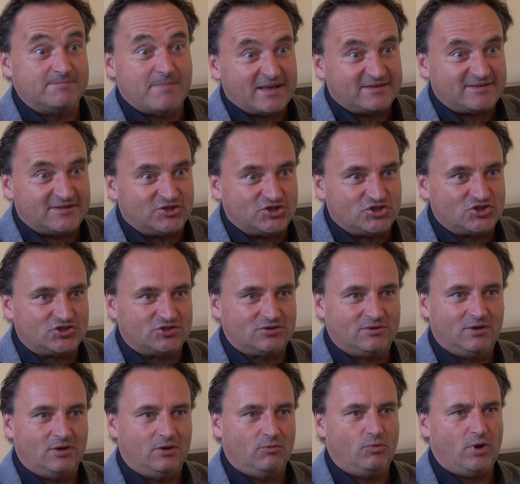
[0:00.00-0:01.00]
message,
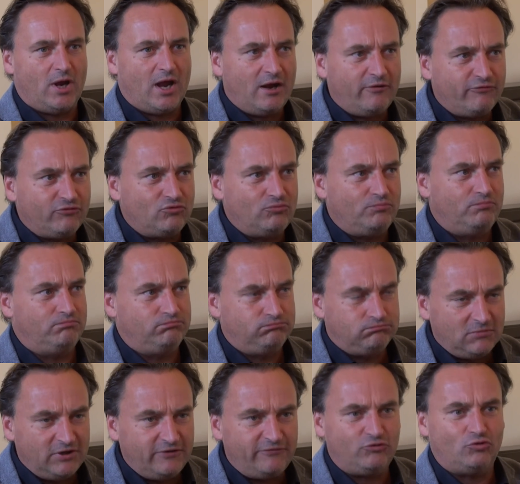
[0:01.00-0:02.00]
we have to
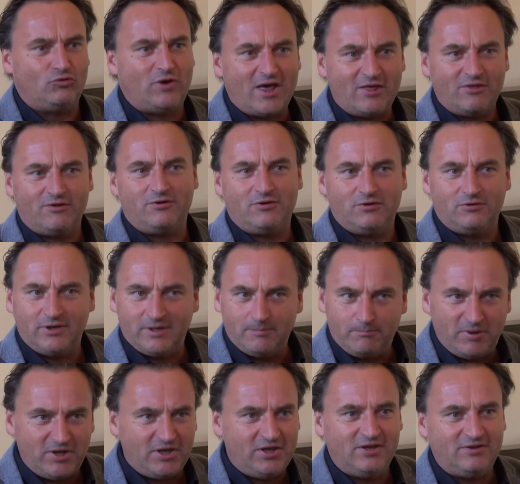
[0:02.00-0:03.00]
live together in
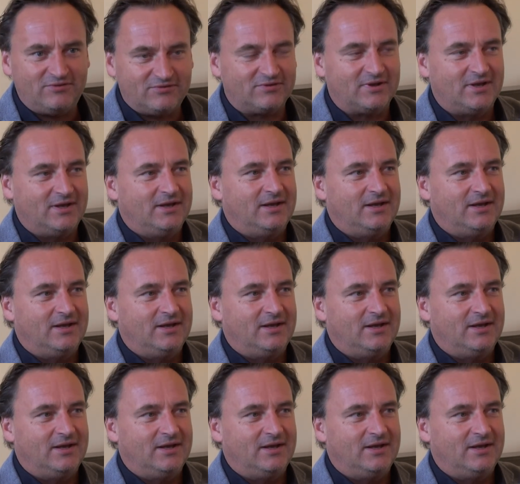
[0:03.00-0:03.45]
peace.